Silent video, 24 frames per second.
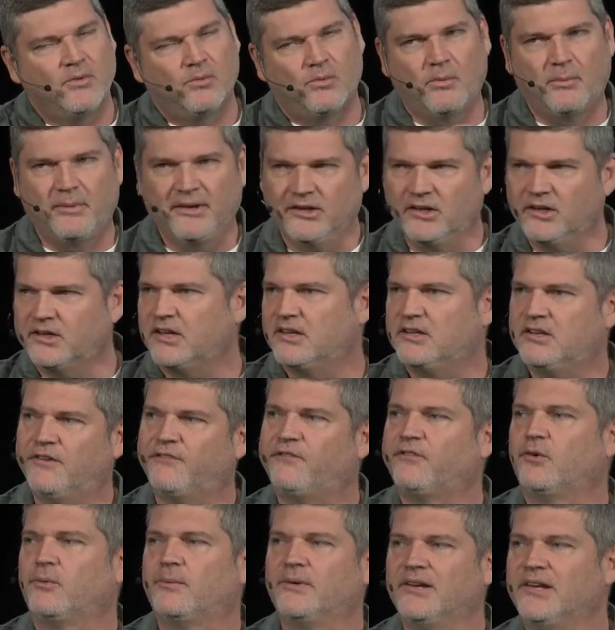when we look at
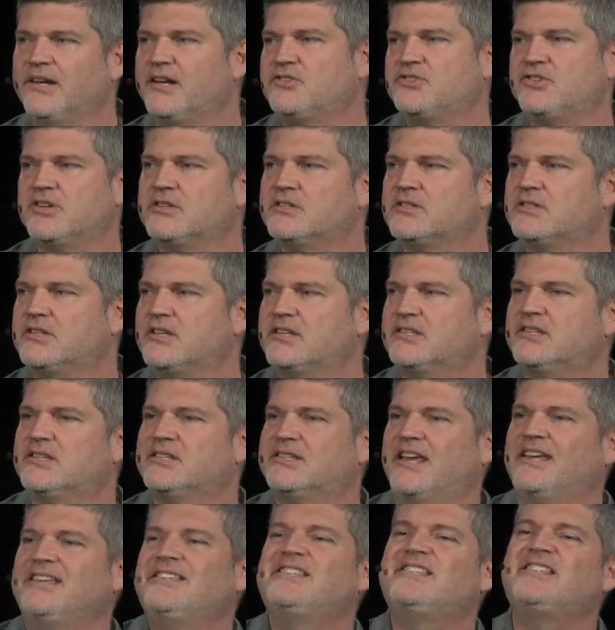different religions, this
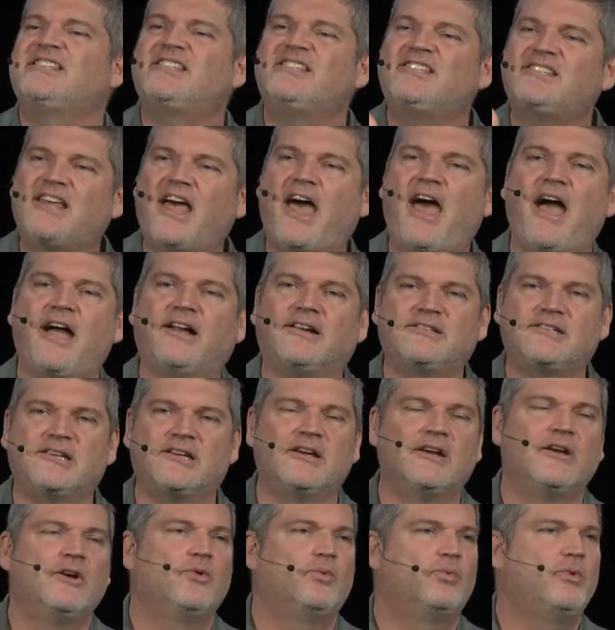is a sect
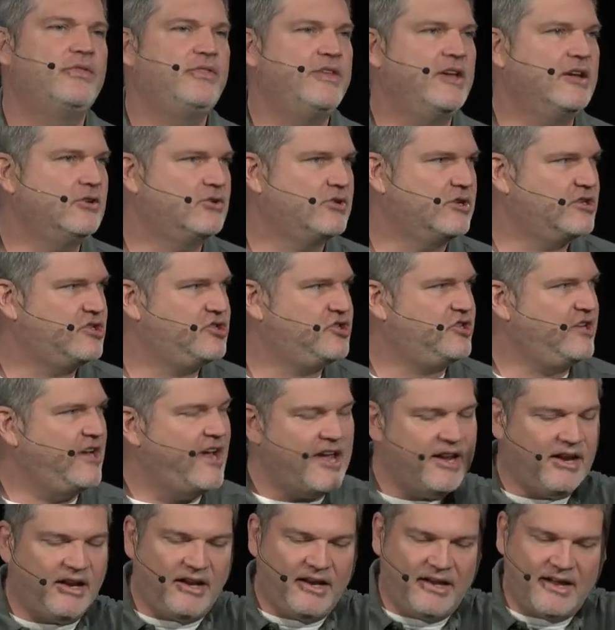within
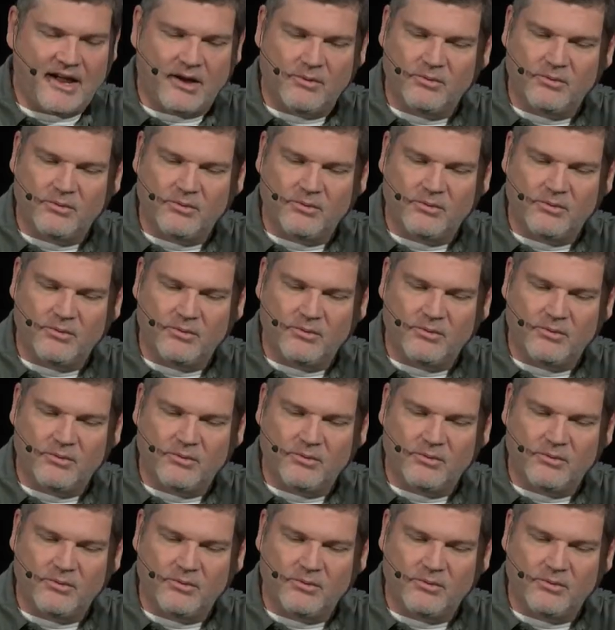Christianity.